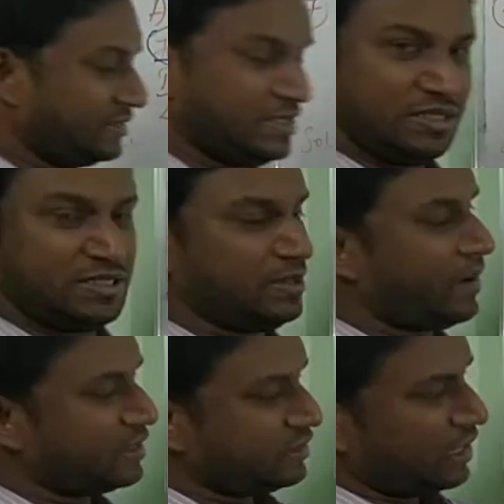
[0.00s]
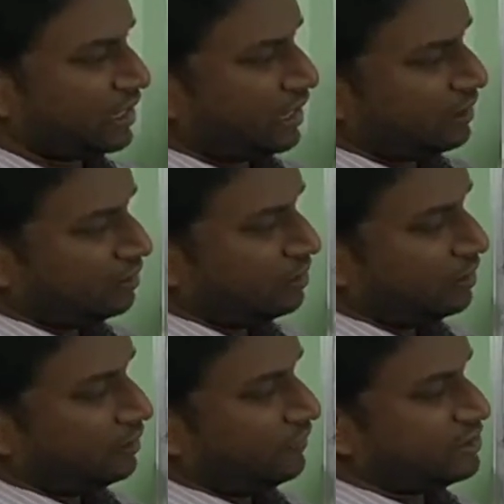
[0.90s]
is imaginary line
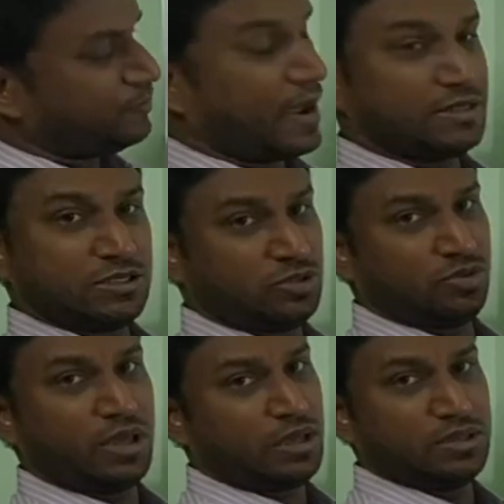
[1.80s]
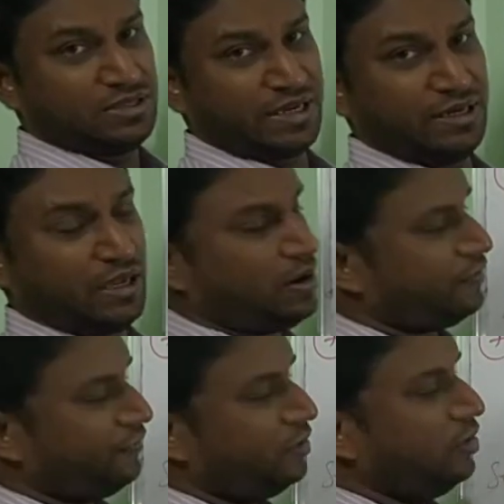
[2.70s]
which passes to the center
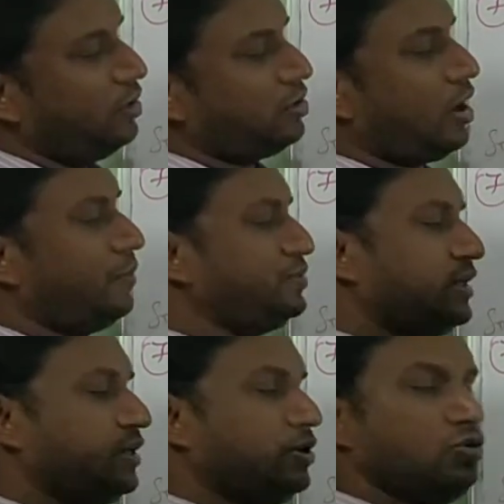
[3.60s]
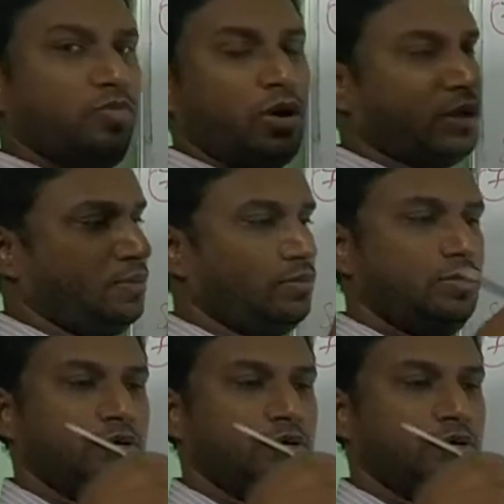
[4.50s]
of top center to bottom.